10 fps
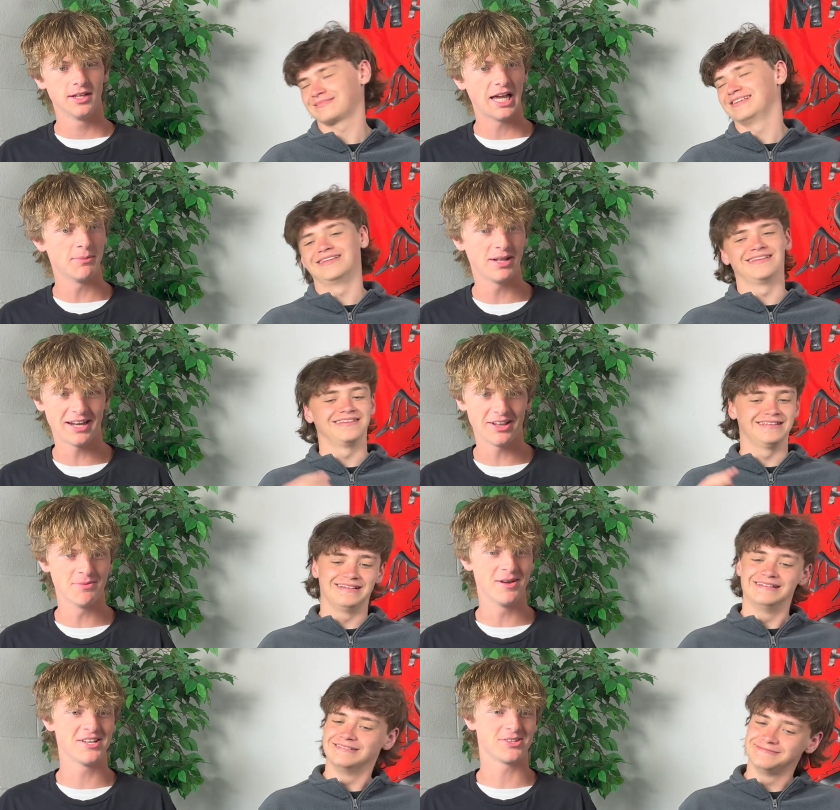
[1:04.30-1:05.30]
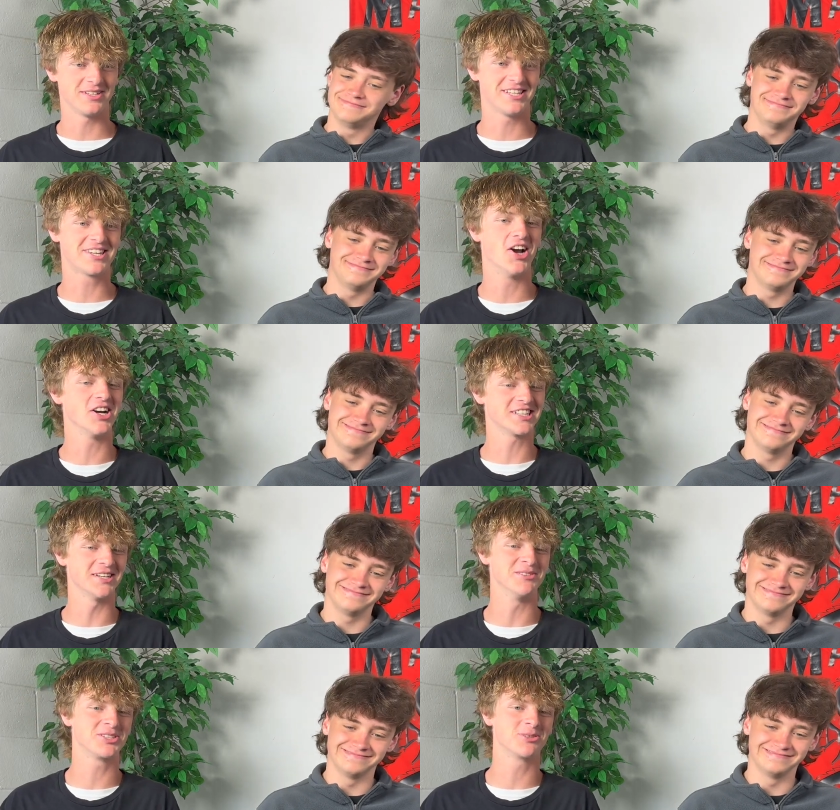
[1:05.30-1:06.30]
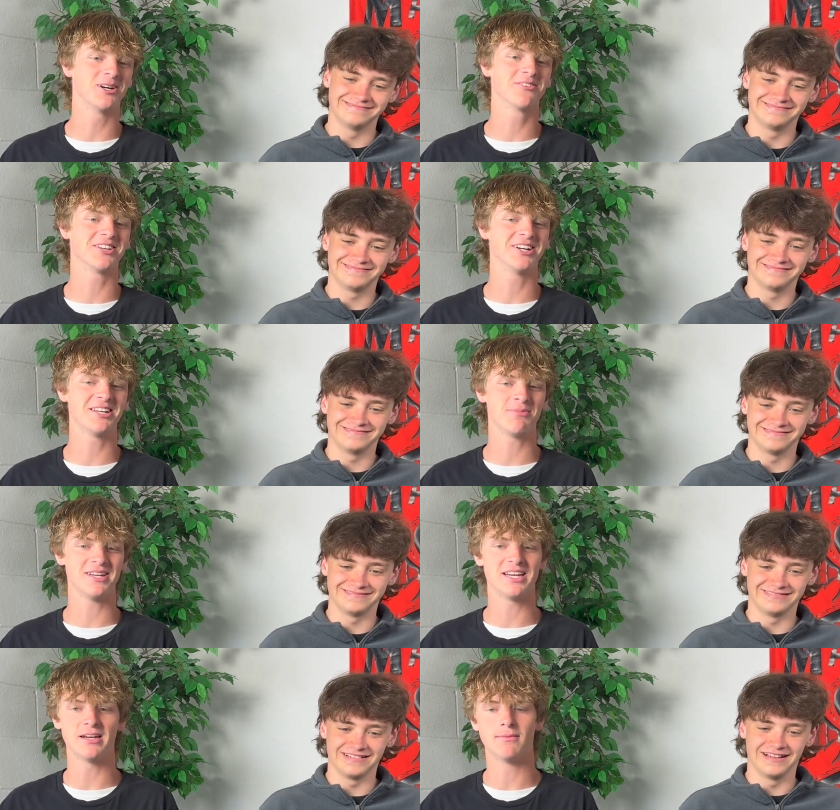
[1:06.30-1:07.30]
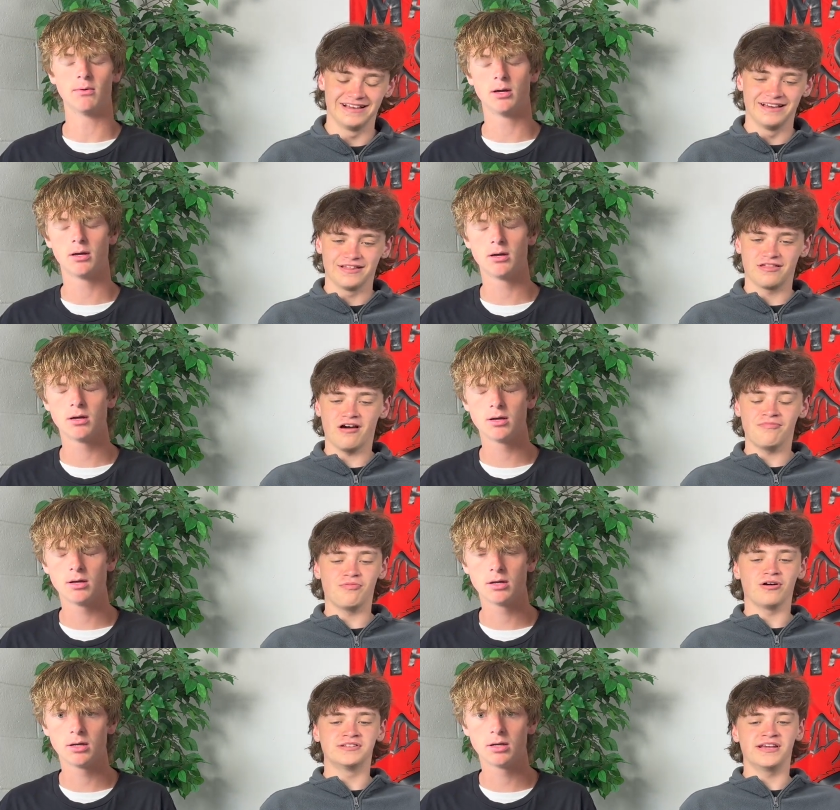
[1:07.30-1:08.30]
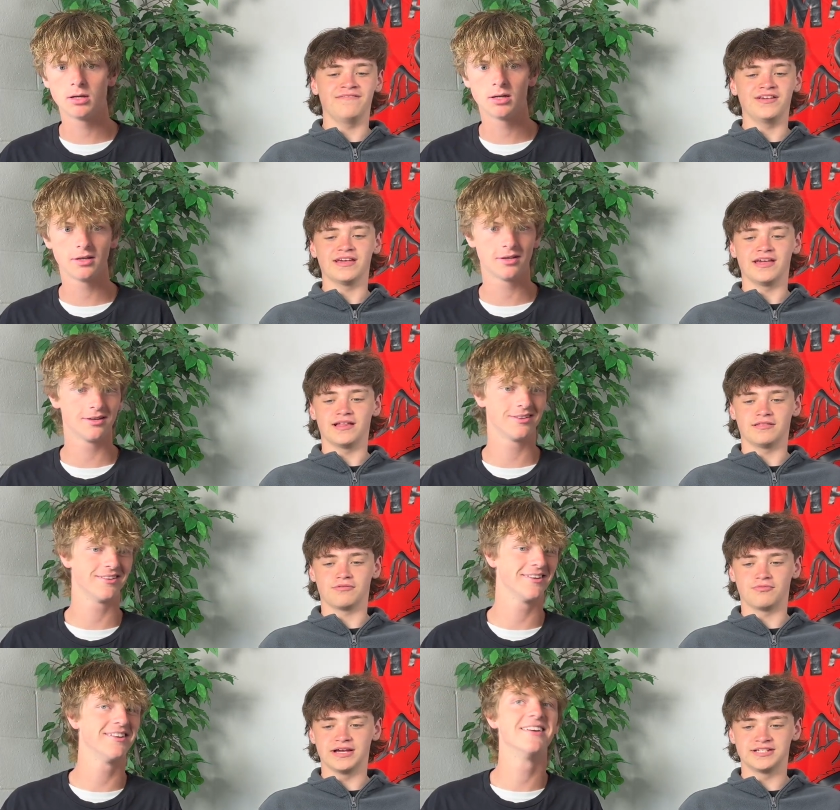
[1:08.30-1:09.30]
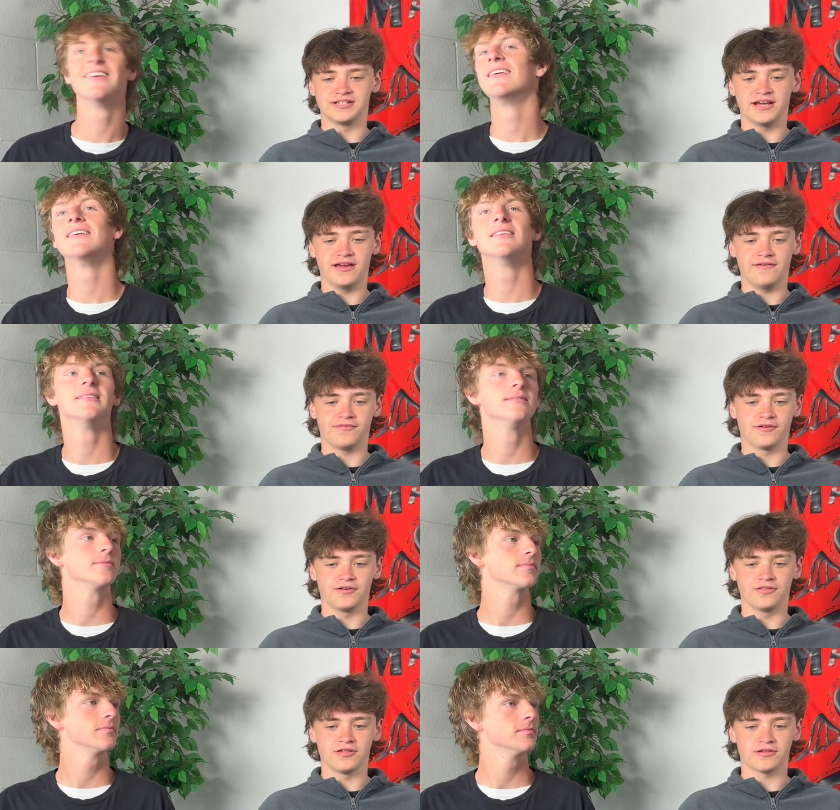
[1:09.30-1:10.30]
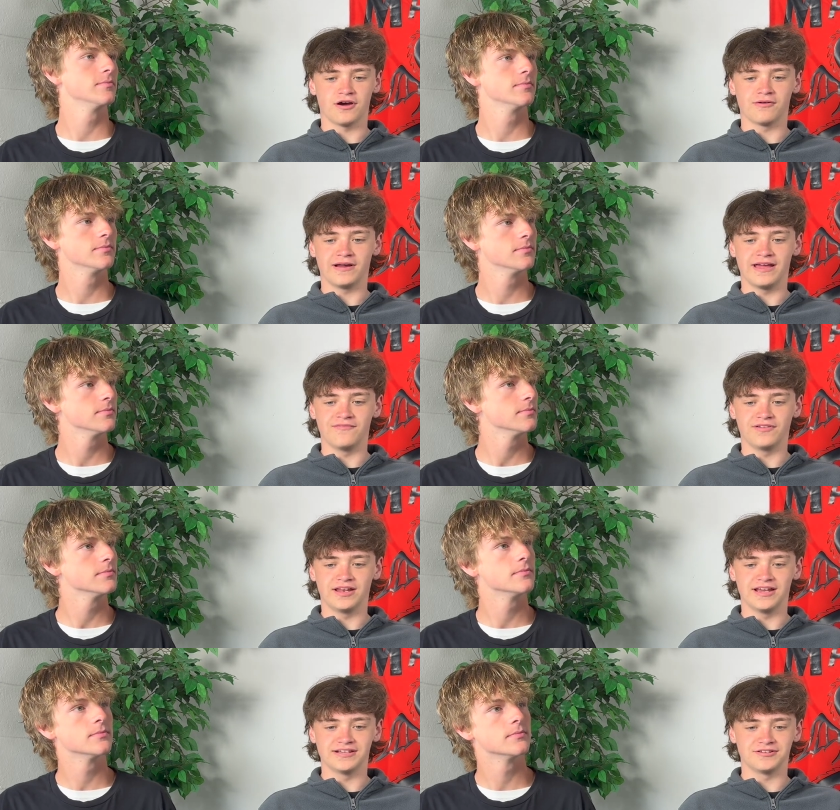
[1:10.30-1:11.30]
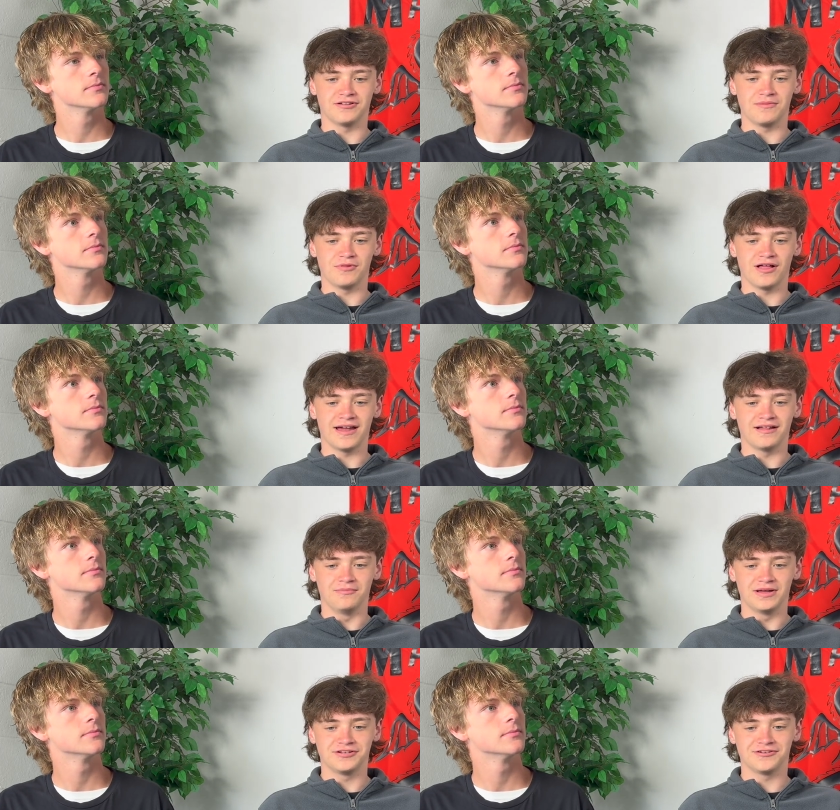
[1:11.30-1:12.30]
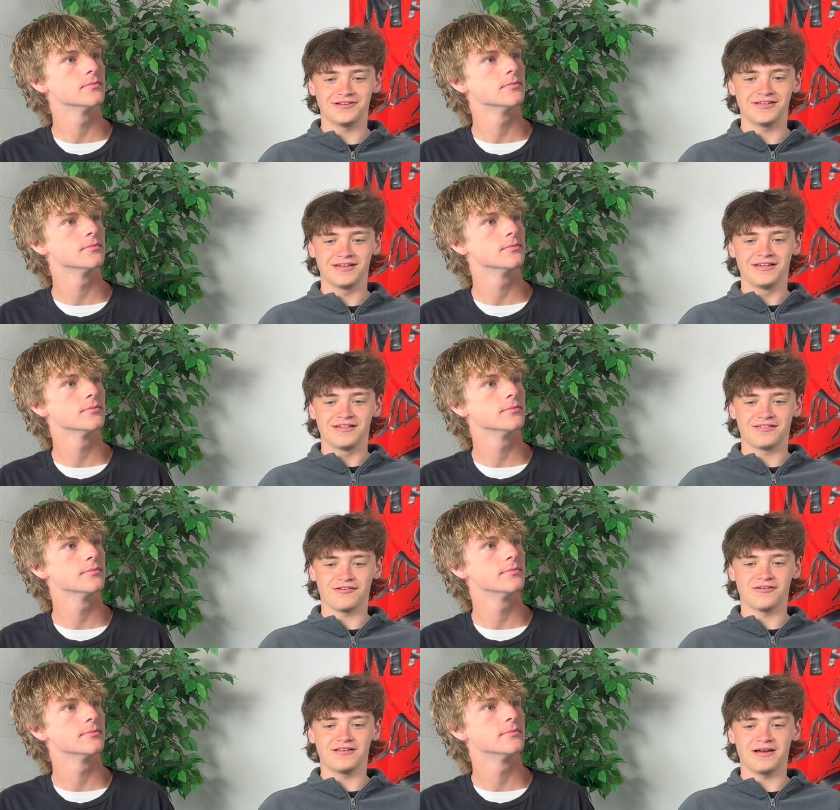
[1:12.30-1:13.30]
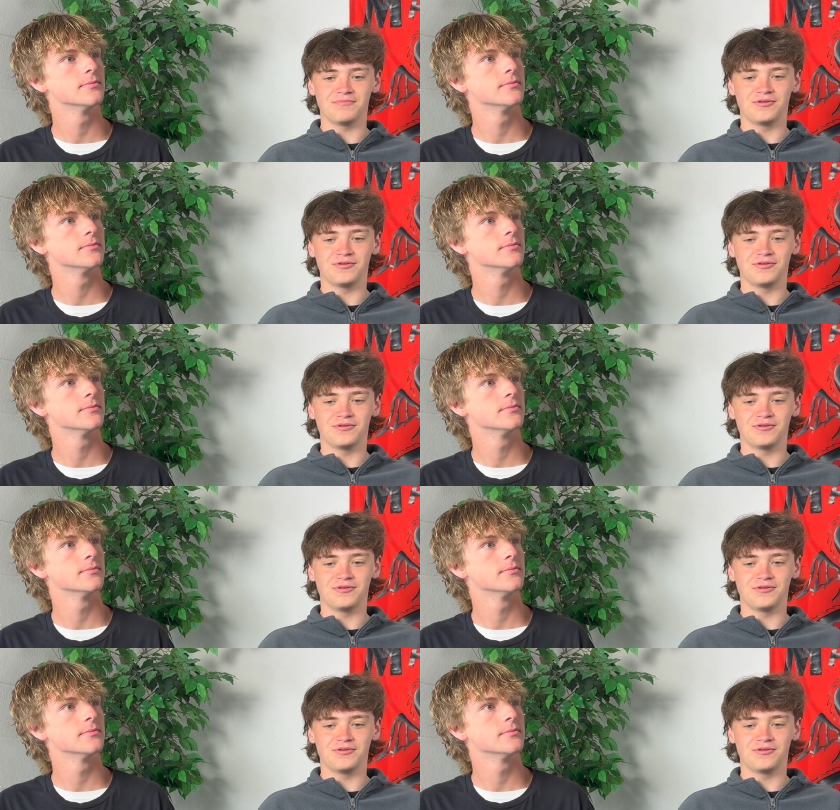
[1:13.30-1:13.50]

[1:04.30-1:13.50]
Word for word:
Speaker 1: Emelette Elementary, the start time is 12.30 p.m.
Speaker 2: Softball JV against West J for the Scott Ray Invitational at Malad Elementary. Start time